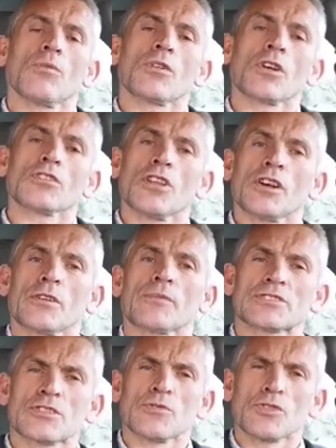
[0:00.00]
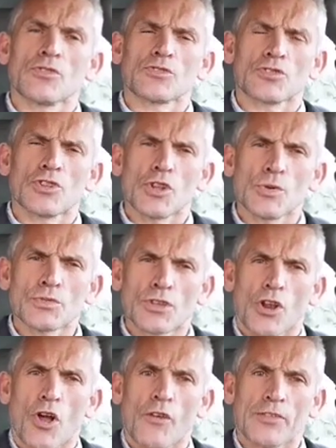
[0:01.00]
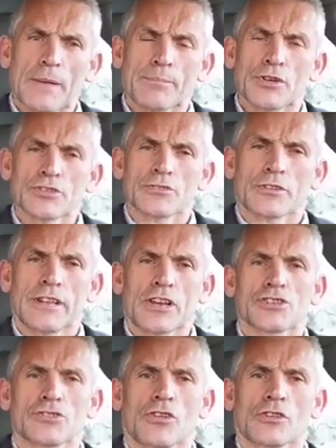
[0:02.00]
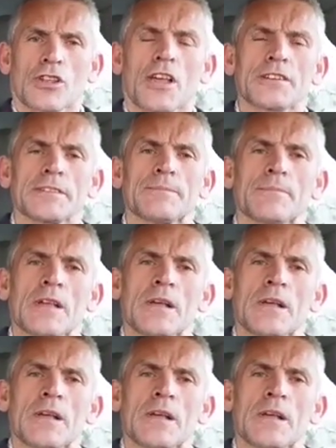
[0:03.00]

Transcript: Well, online, obviously, you lose a lot of that personal connection online.